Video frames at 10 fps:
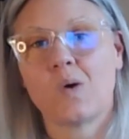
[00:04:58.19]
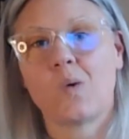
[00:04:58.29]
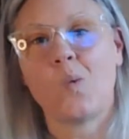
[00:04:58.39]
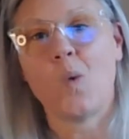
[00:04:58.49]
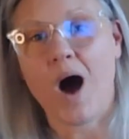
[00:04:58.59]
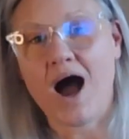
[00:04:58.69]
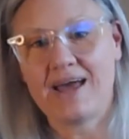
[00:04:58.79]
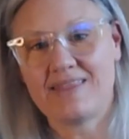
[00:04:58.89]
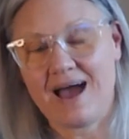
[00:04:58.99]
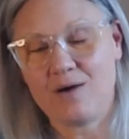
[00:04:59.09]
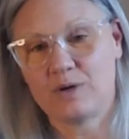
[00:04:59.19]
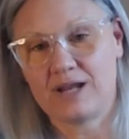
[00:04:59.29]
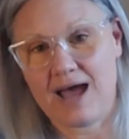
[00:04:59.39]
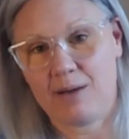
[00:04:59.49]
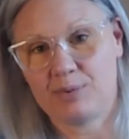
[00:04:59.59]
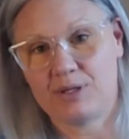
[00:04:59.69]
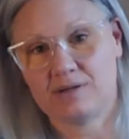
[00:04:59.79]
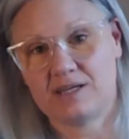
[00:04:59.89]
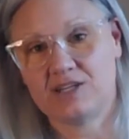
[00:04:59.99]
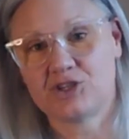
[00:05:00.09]
why that would happen
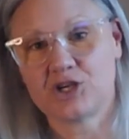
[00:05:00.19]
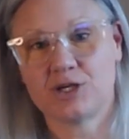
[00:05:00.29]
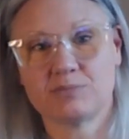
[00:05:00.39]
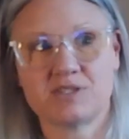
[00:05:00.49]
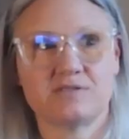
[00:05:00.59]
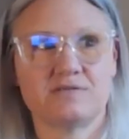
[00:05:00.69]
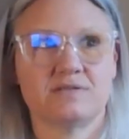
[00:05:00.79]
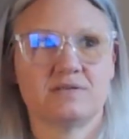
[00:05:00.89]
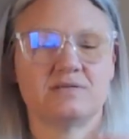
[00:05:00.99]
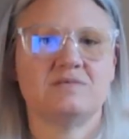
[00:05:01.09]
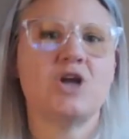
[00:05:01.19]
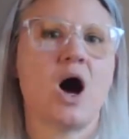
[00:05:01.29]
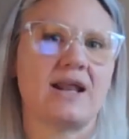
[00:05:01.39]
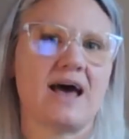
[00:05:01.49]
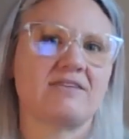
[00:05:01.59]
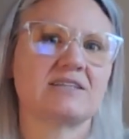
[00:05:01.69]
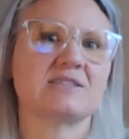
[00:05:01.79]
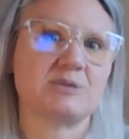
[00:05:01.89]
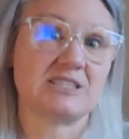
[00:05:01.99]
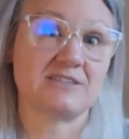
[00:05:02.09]
in terms of not having a
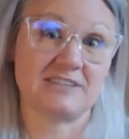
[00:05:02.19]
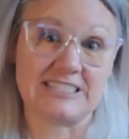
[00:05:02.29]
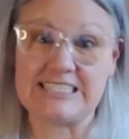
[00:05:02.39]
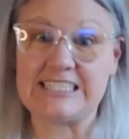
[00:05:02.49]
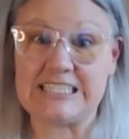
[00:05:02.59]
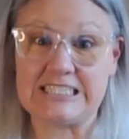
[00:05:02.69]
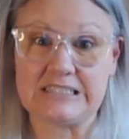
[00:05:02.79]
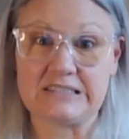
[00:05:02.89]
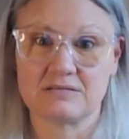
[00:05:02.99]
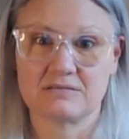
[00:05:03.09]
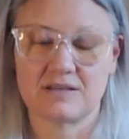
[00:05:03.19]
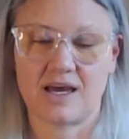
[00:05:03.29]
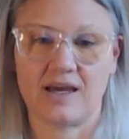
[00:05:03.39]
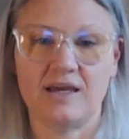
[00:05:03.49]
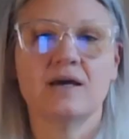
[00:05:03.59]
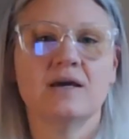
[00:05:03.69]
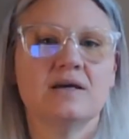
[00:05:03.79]
specific disease. okay?